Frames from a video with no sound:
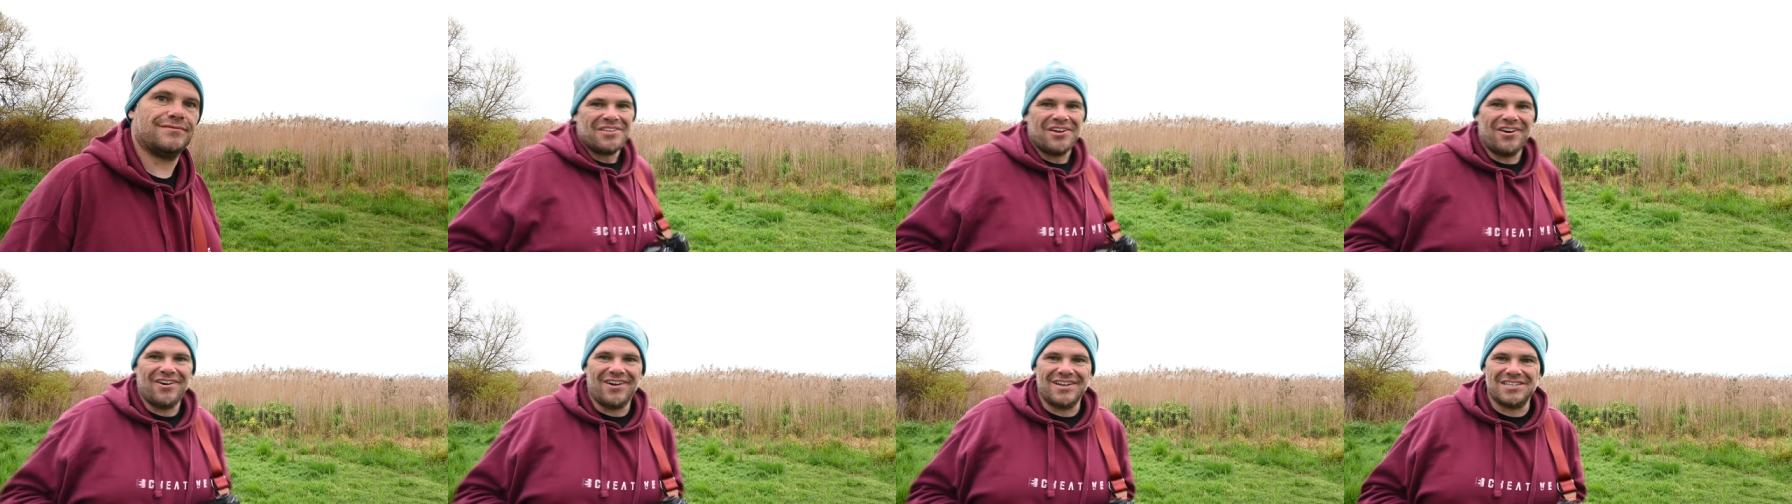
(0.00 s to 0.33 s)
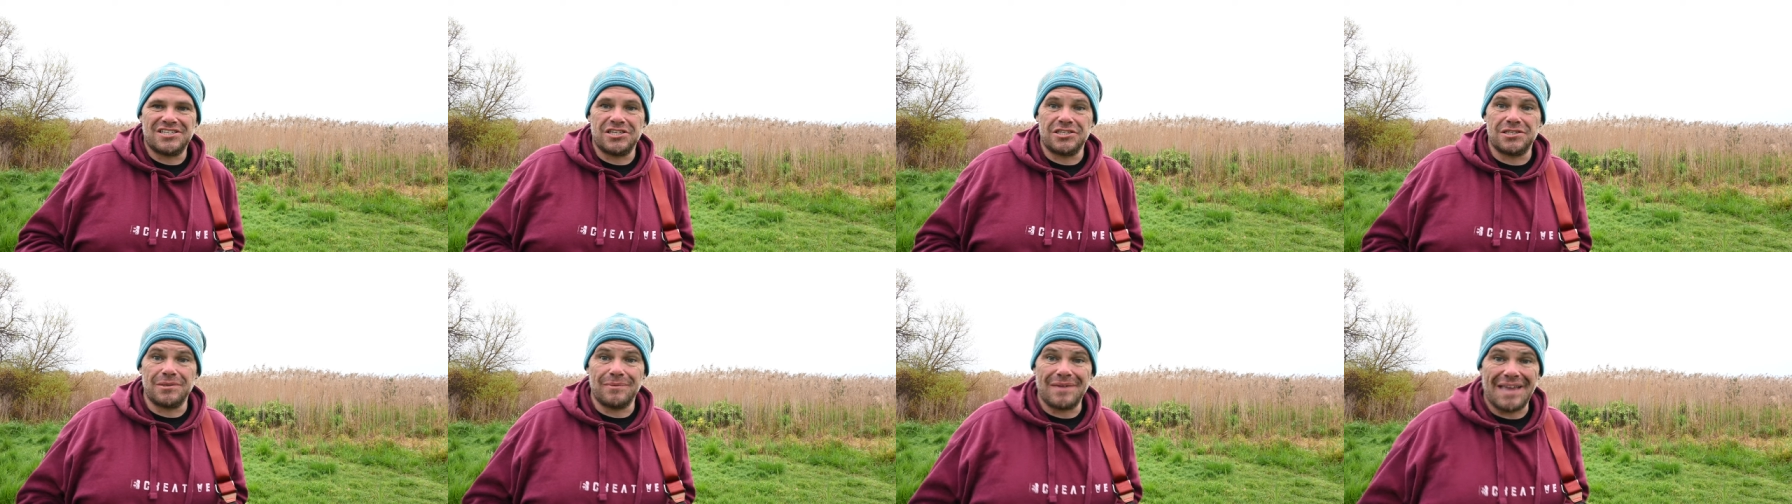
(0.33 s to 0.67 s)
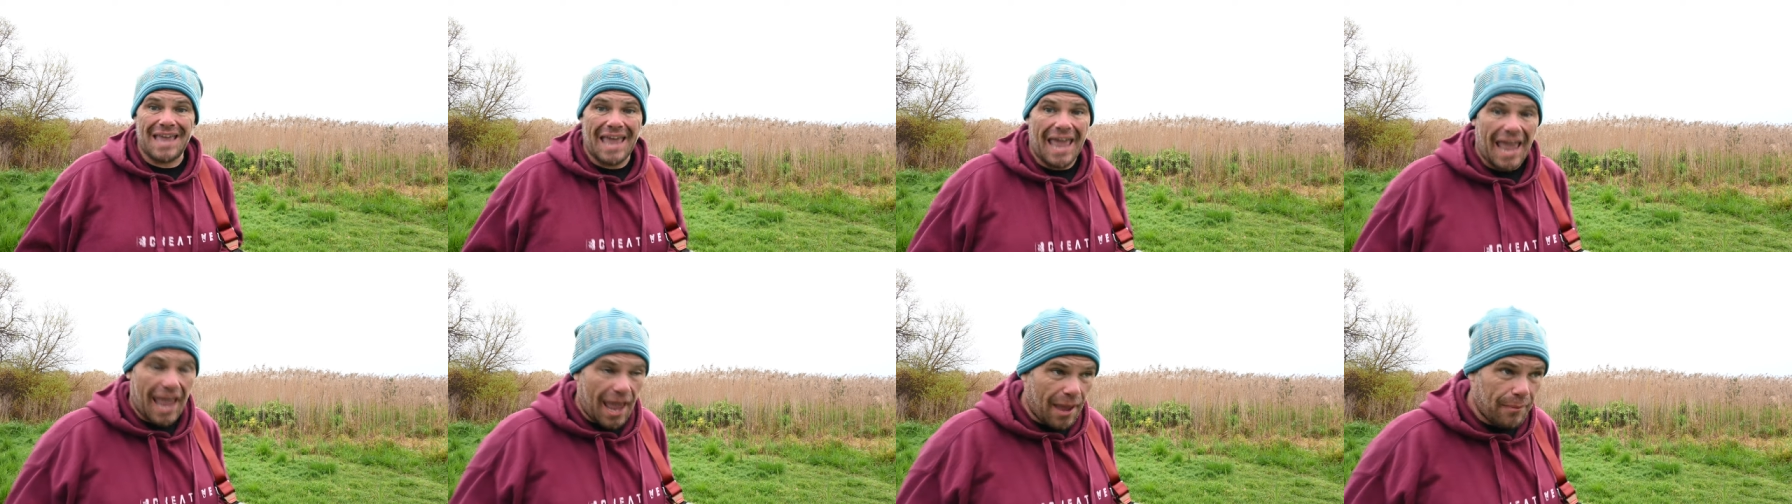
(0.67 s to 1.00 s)
Alright, so something
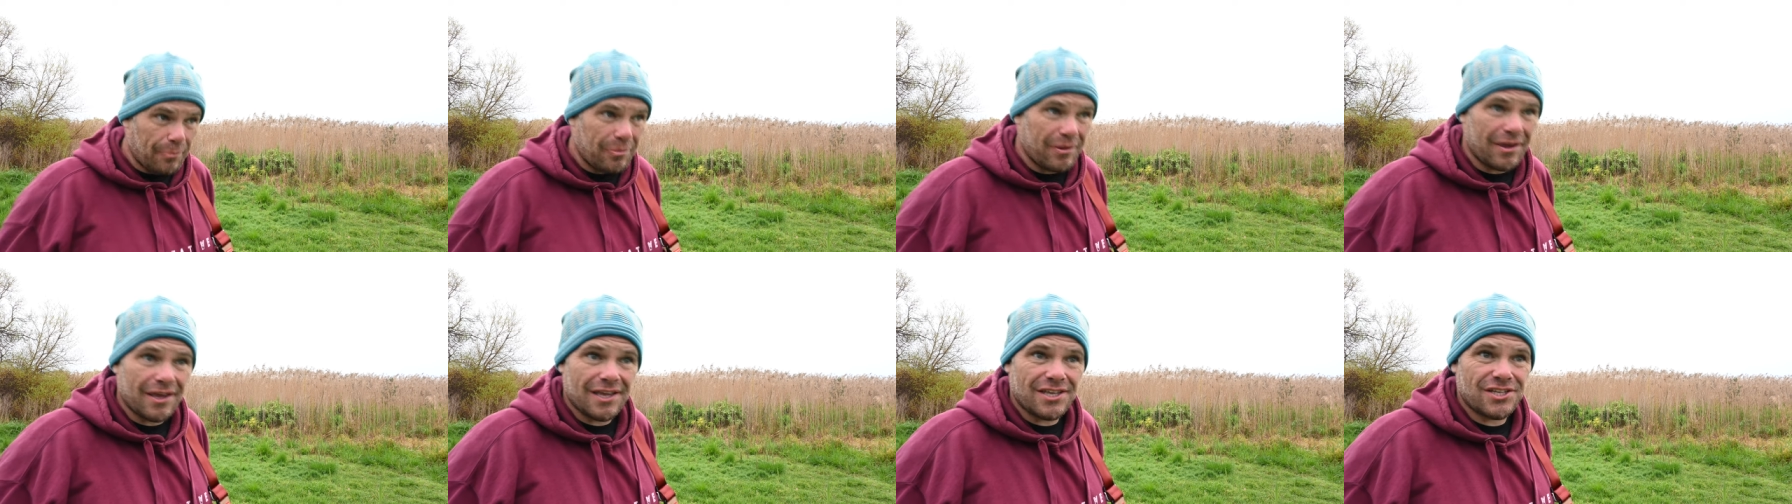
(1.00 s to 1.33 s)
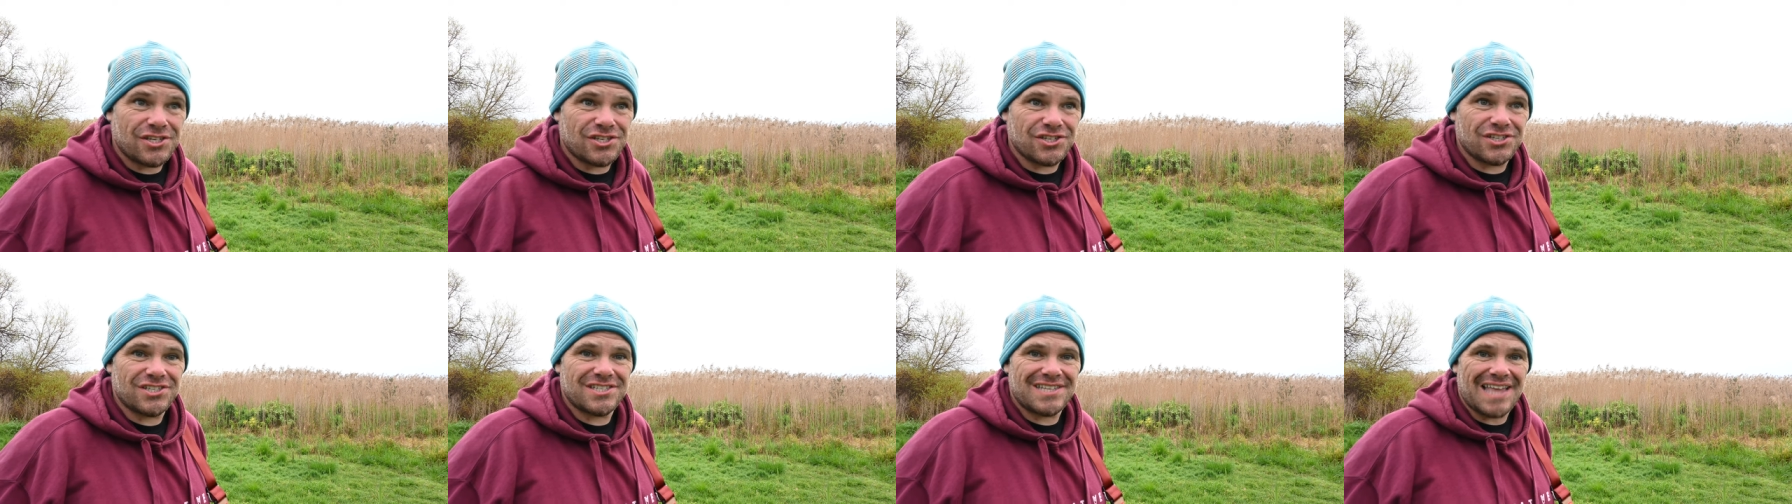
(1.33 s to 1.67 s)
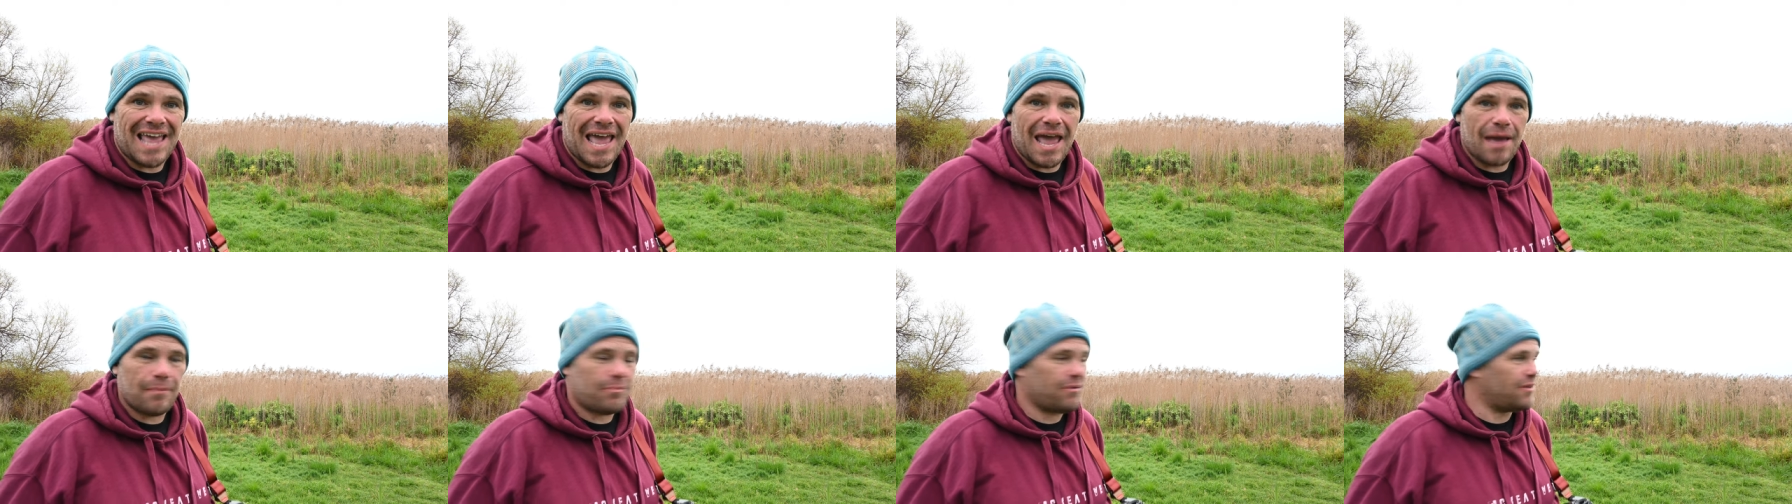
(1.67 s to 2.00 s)
epic just
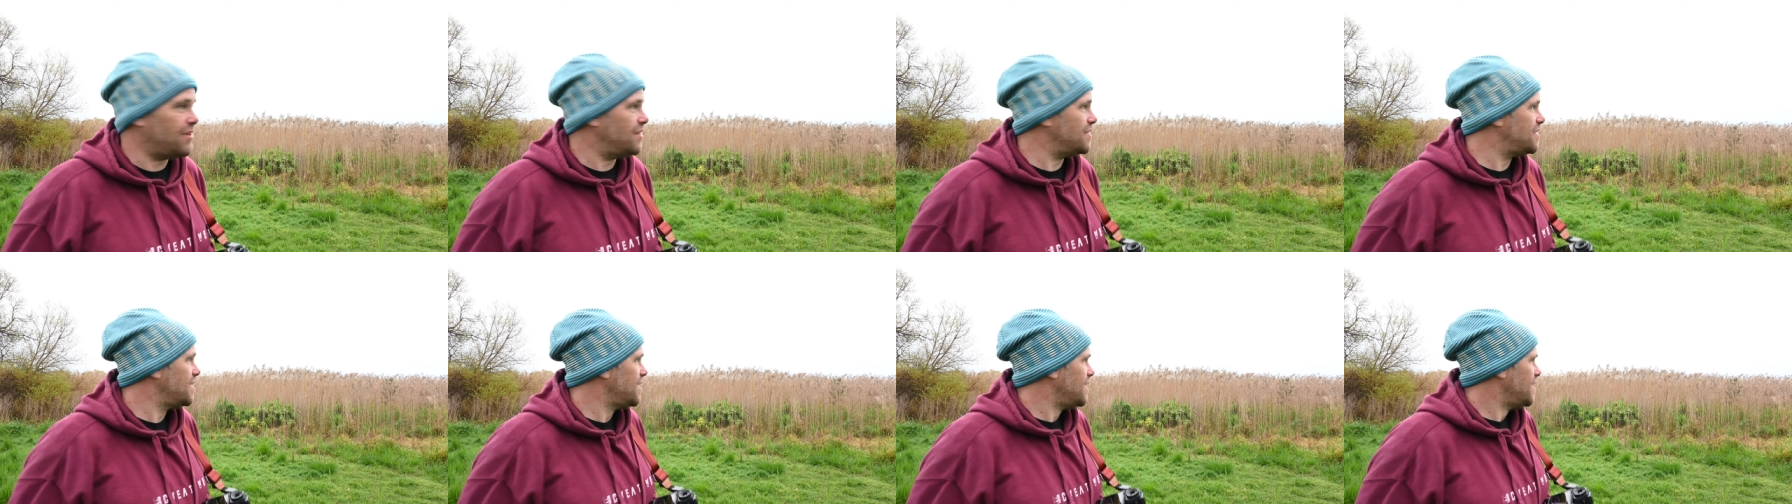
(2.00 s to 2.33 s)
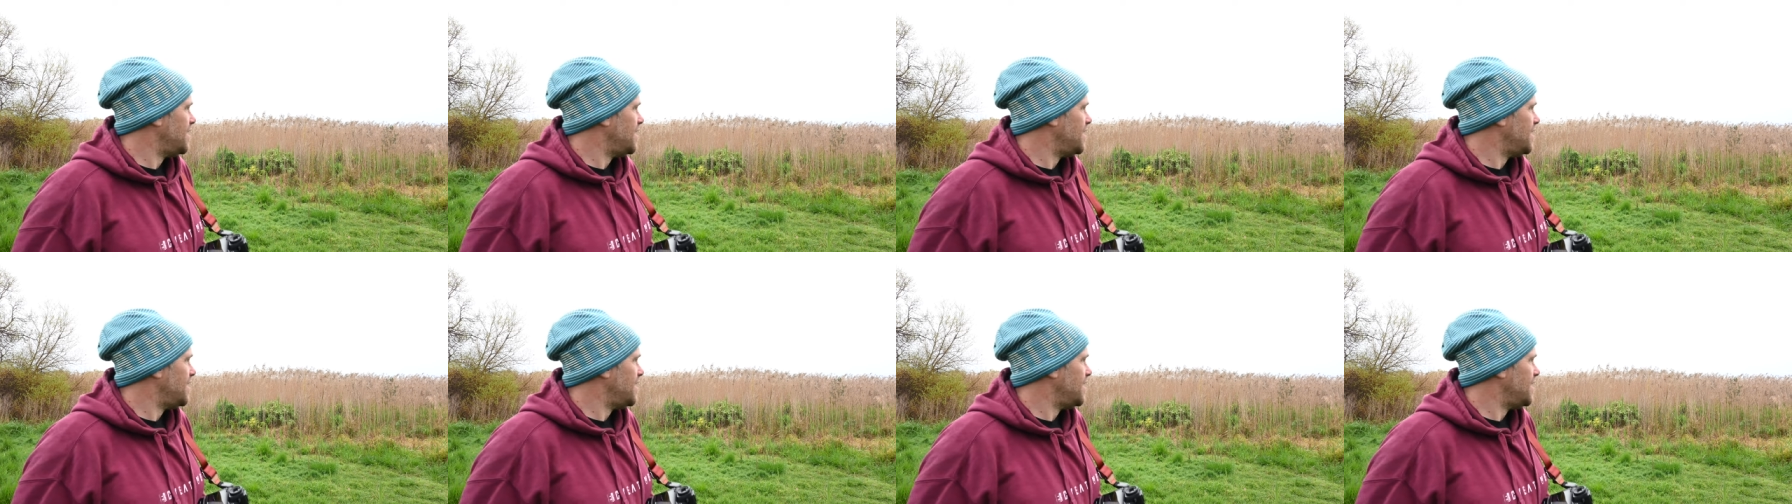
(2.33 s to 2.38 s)
happened.